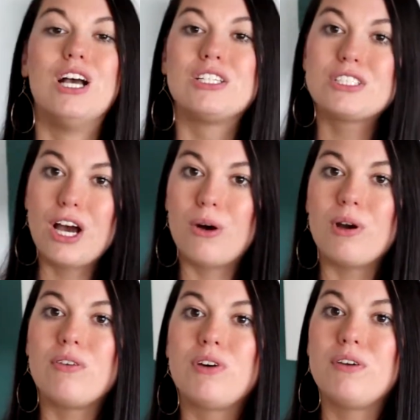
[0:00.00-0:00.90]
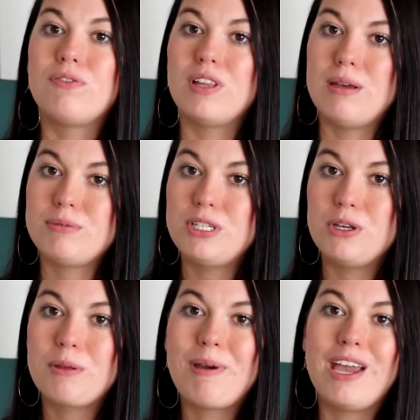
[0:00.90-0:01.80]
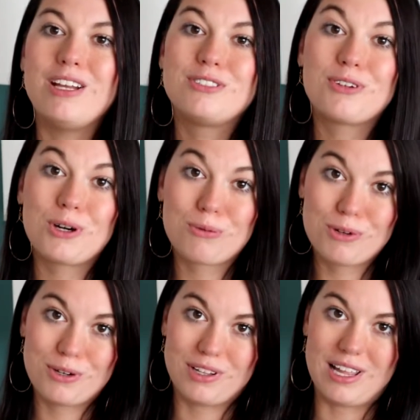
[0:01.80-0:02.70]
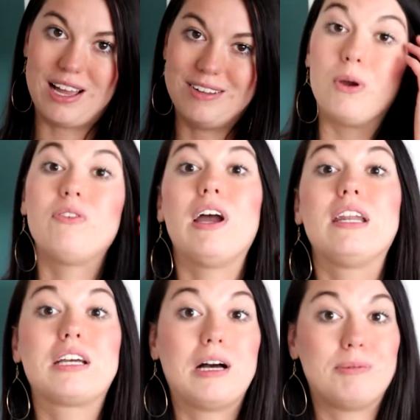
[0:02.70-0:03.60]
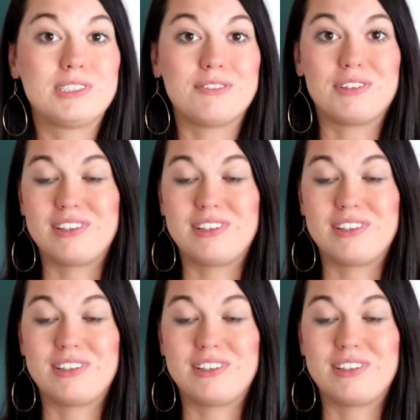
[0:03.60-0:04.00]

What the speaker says: So if we flip to the page for arugula, we find a couple different